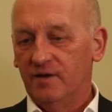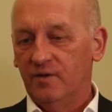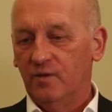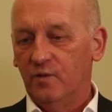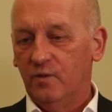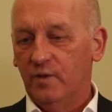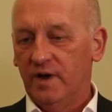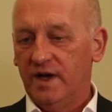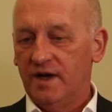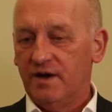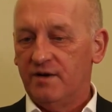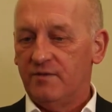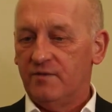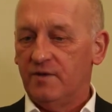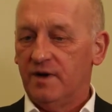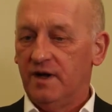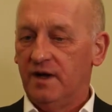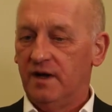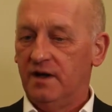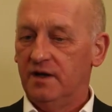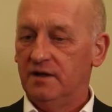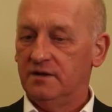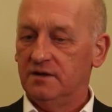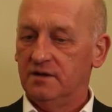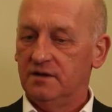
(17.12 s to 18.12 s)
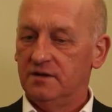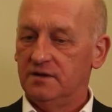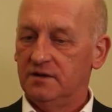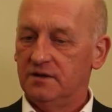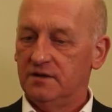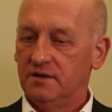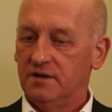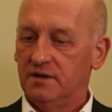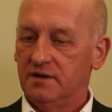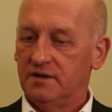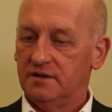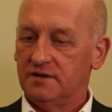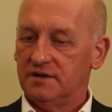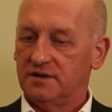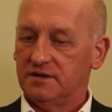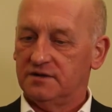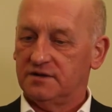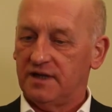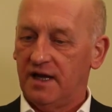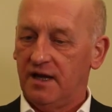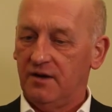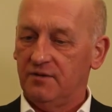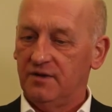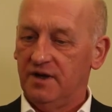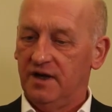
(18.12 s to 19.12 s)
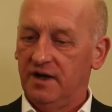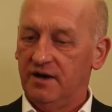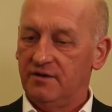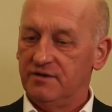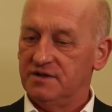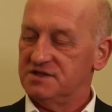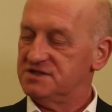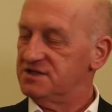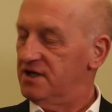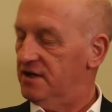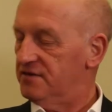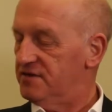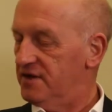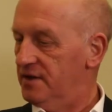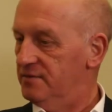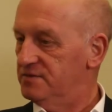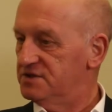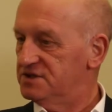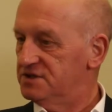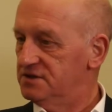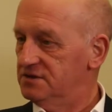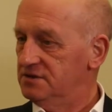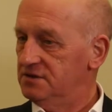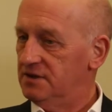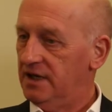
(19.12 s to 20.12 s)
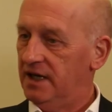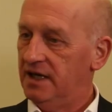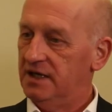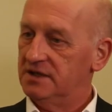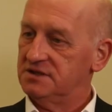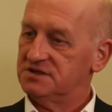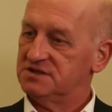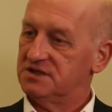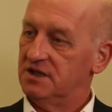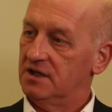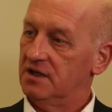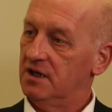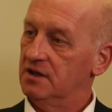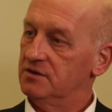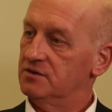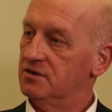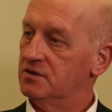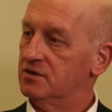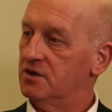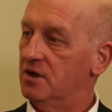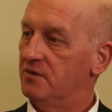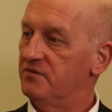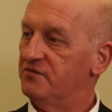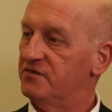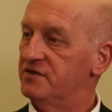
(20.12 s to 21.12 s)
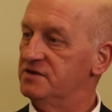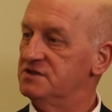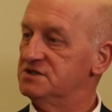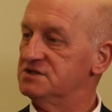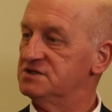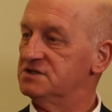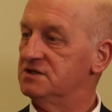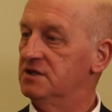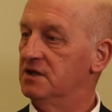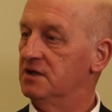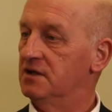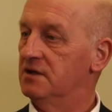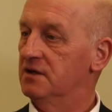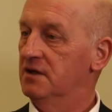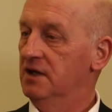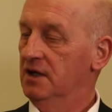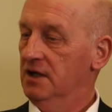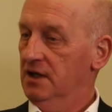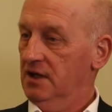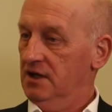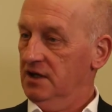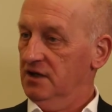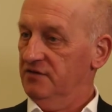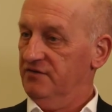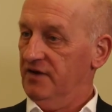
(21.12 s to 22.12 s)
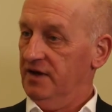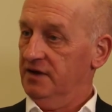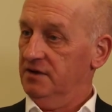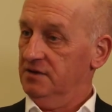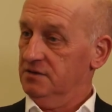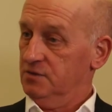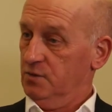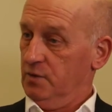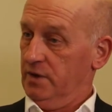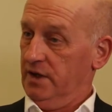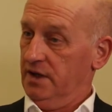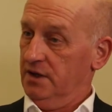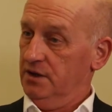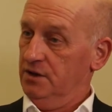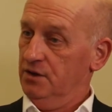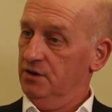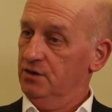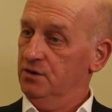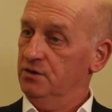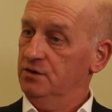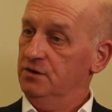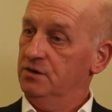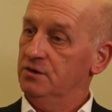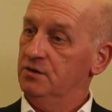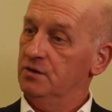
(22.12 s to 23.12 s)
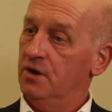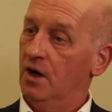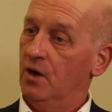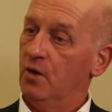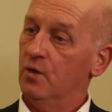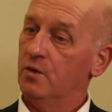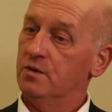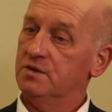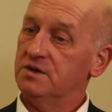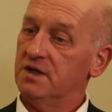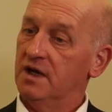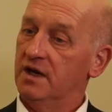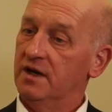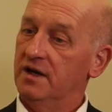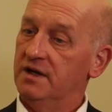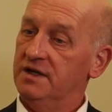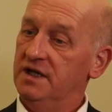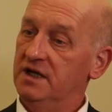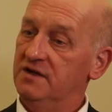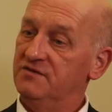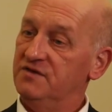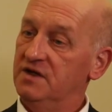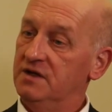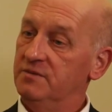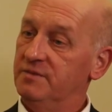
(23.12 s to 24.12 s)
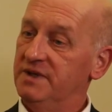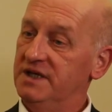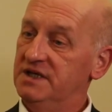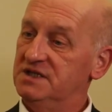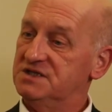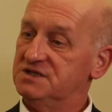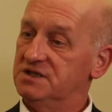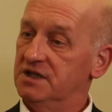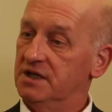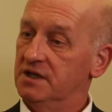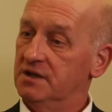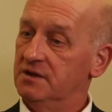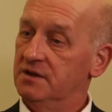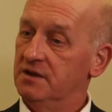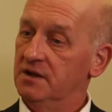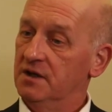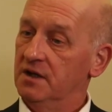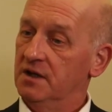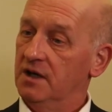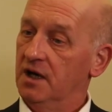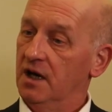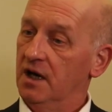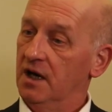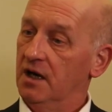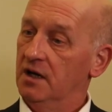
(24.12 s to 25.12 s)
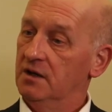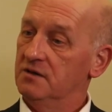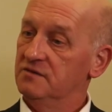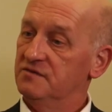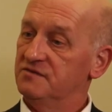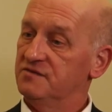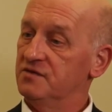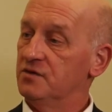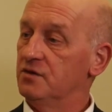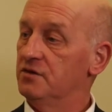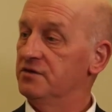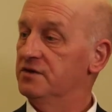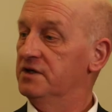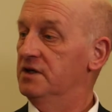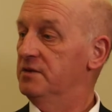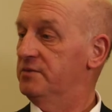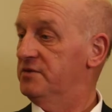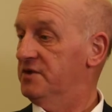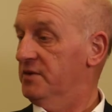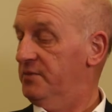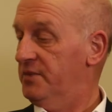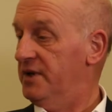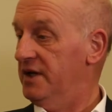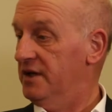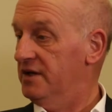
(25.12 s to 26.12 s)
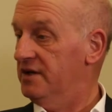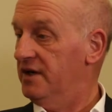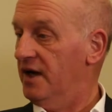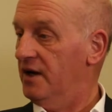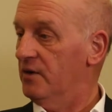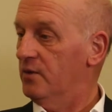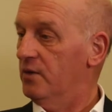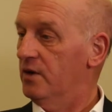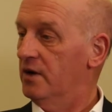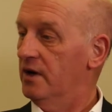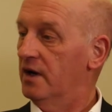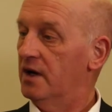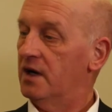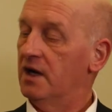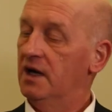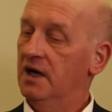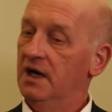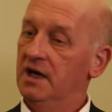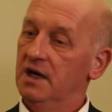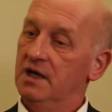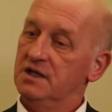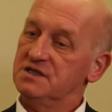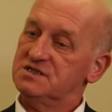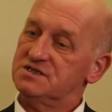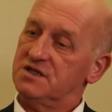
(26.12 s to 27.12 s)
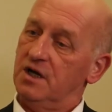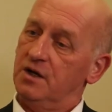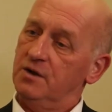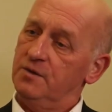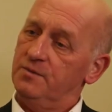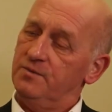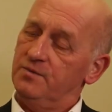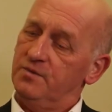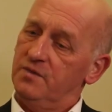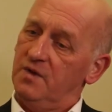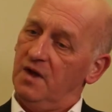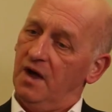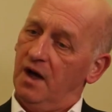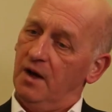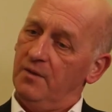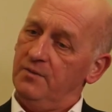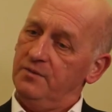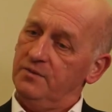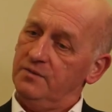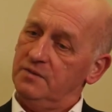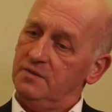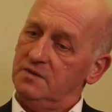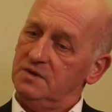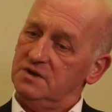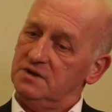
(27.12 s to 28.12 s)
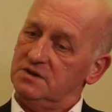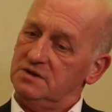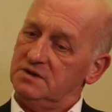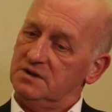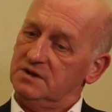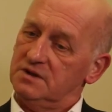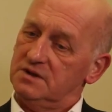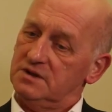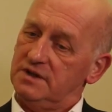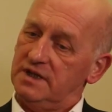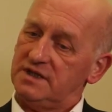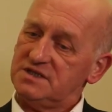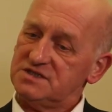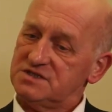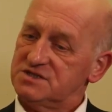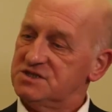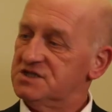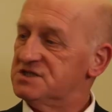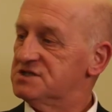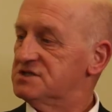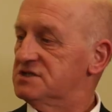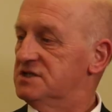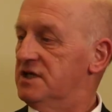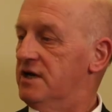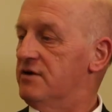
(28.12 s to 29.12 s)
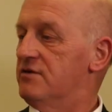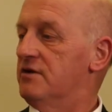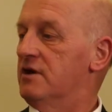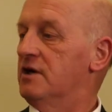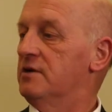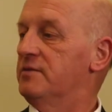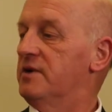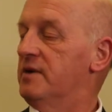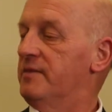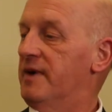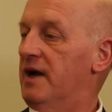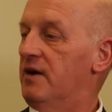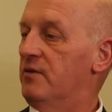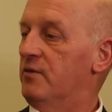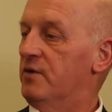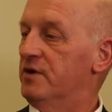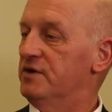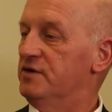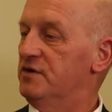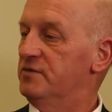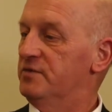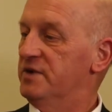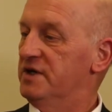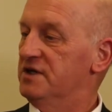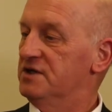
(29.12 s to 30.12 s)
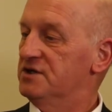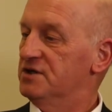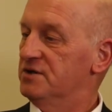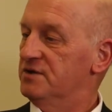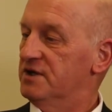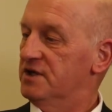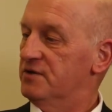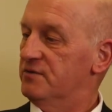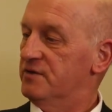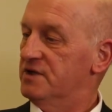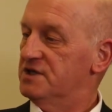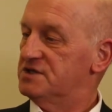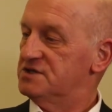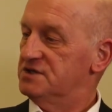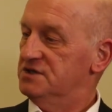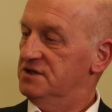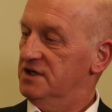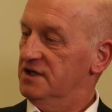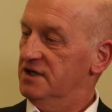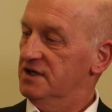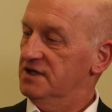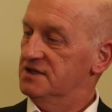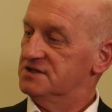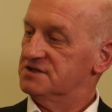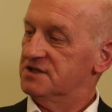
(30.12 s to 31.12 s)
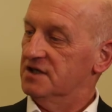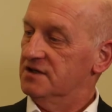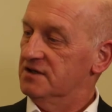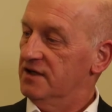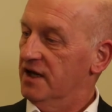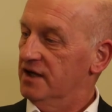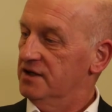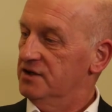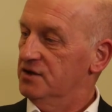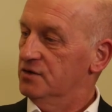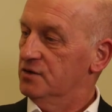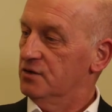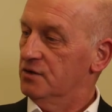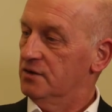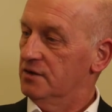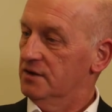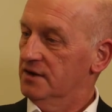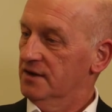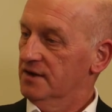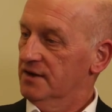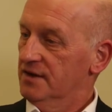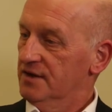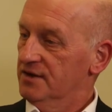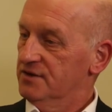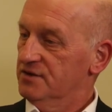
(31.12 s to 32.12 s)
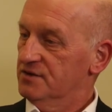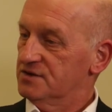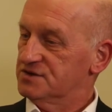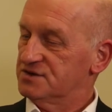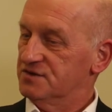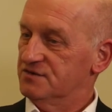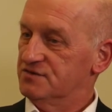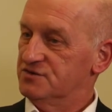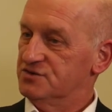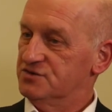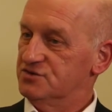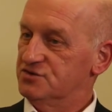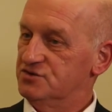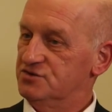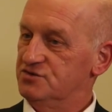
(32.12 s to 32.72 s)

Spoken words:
We're down here in Southampton at a local conference event where you hold an evening meeting for the PIN network. Yeah. So let's just hear a little bit about what you've been doing in recent years and your sort of